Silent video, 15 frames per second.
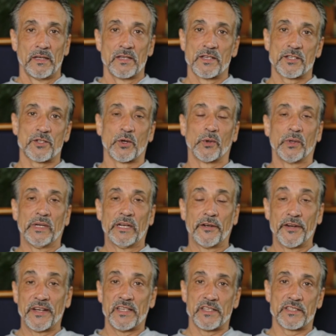So
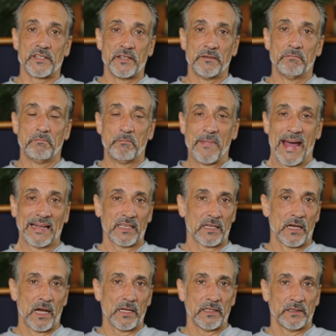here it is in
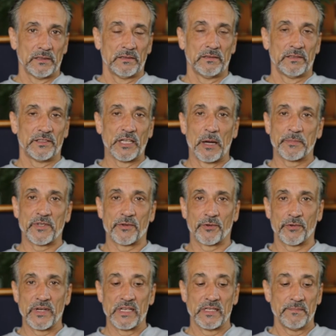Malachi chapter
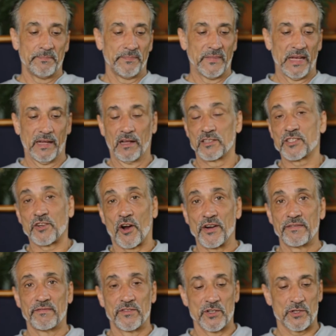three, and I'll start
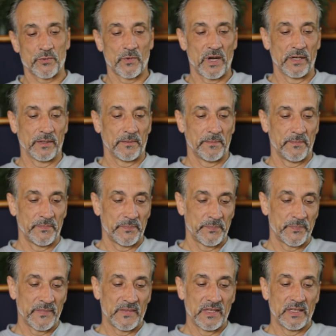in verse one.
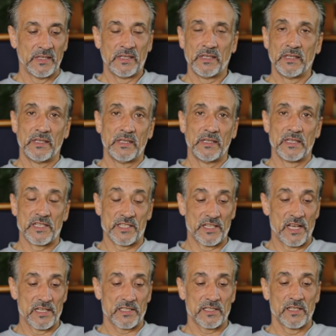It
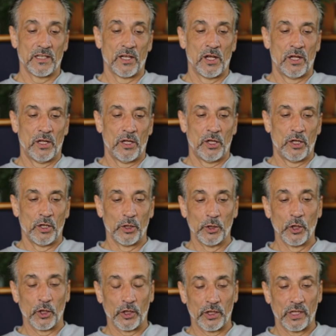says,
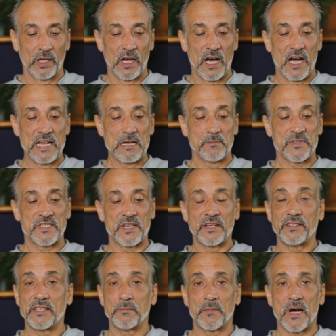"Look, I am
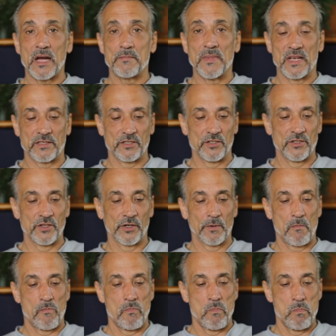sending my messenger,
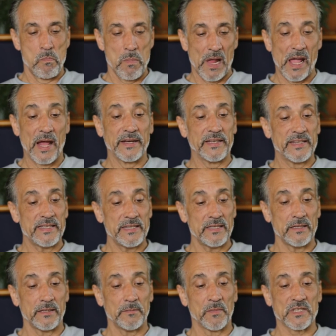and
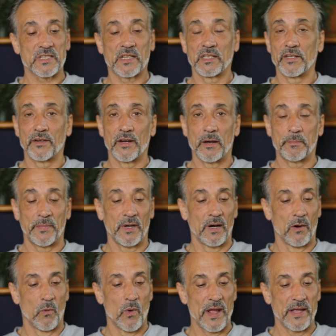he must clear up
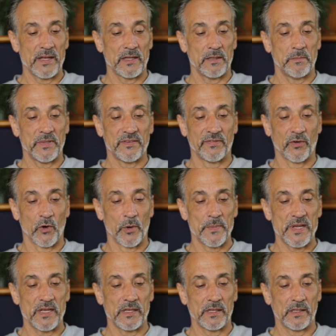a way before
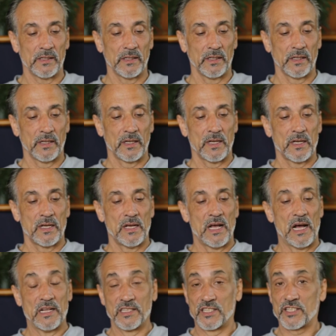me.
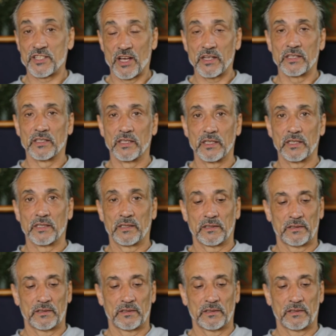And suddenly